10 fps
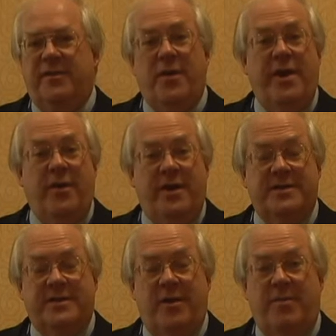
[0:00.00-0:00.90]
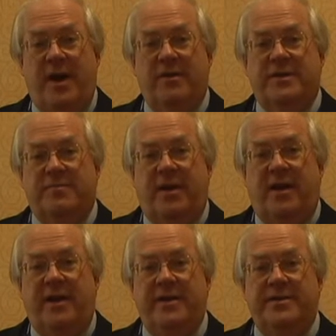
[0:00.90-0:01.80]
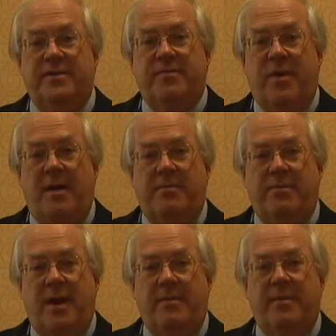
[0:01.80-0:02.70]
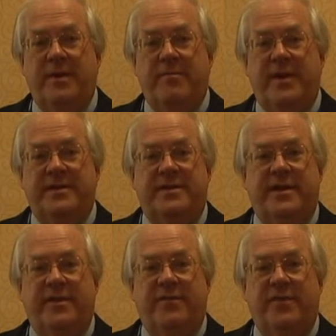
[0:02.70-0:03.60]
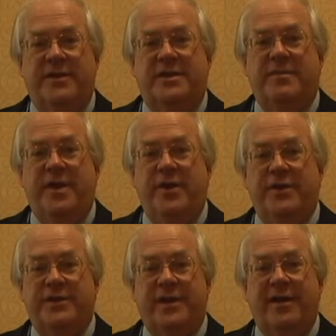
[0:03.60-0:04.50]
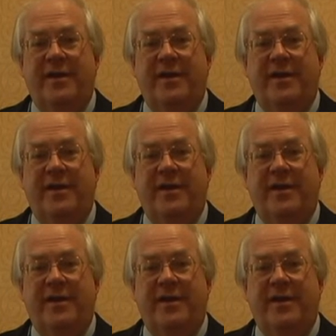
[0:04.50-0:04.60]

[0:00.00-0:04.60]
radioisotope power supplies are probably the best thing for us to be using.